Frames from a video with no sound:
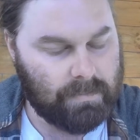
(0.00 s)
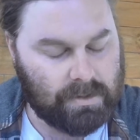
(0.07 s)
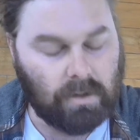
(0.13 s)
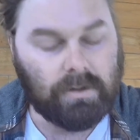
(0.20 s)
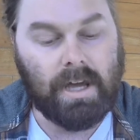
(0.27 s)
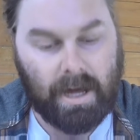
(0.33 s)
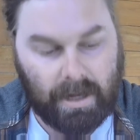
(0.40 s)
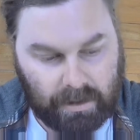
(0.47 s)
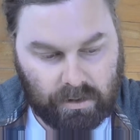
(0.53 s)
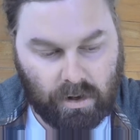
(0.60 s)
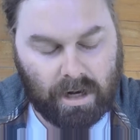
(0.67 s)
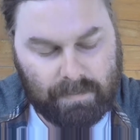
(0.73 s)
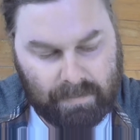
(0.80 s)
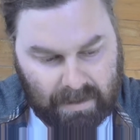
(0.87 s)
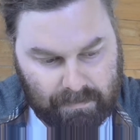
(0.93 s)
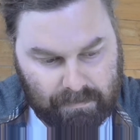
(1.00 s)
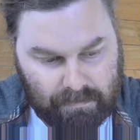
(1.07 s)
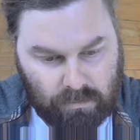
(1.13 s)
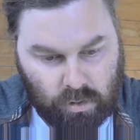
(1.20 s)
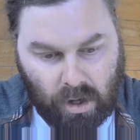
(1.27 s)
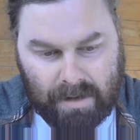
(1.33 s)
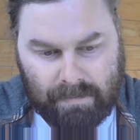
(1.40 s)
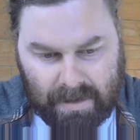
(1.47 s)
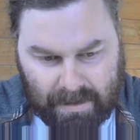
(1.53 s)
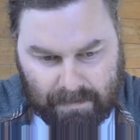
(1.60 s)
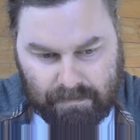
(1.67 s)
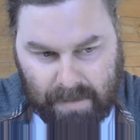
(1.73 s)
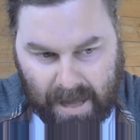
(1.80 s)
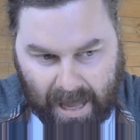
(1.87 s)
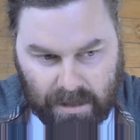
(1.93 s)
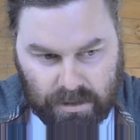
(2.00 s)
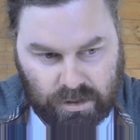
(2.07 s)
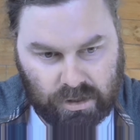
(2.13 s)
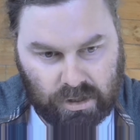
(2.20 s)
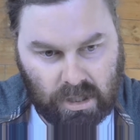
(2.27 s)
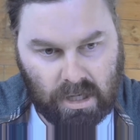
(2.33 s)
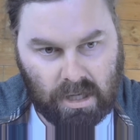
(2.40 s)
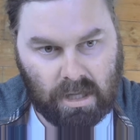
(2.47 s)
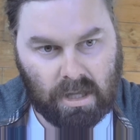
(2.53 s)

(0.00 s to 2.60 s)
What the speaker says: So yeah, 90-minute mash.